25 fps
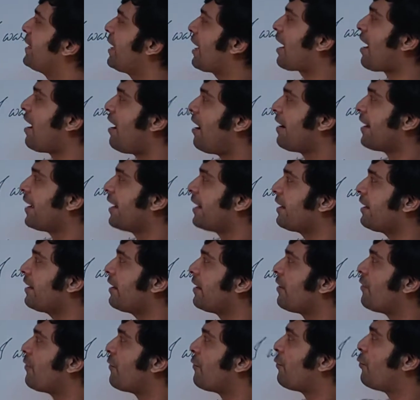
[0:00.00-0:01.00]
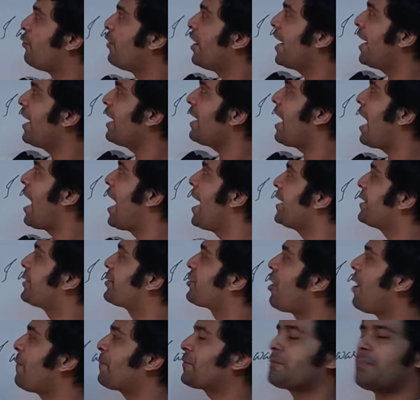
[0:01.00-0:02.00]
the garden when I
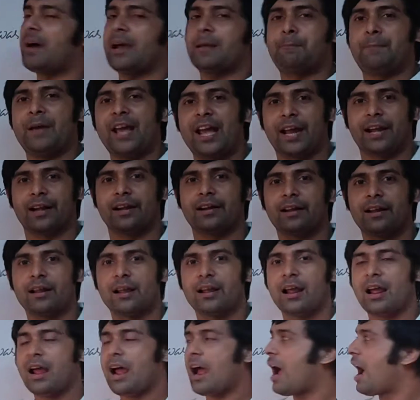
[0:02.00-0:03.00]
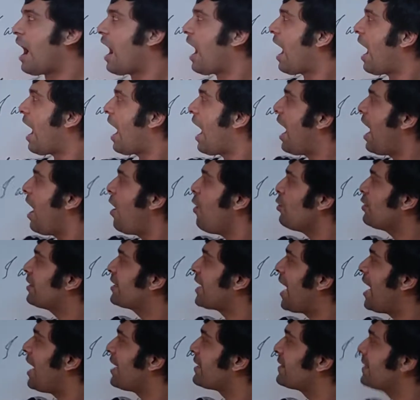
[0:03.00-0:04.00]
dropped my pen. How
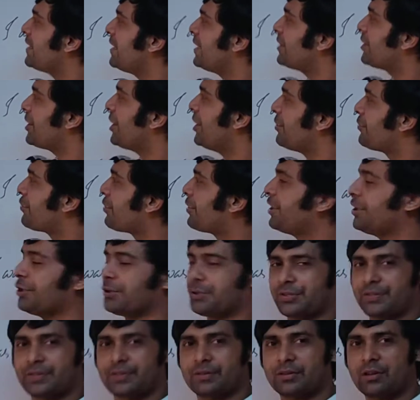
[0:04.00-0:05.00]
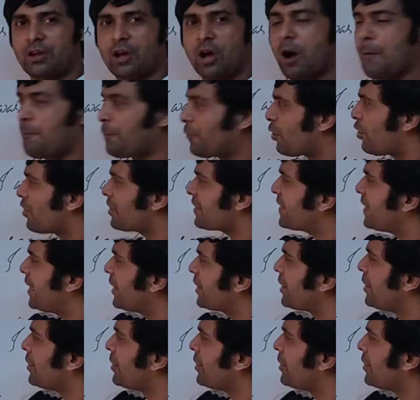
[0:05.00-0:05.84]
does it introduce? Of course, it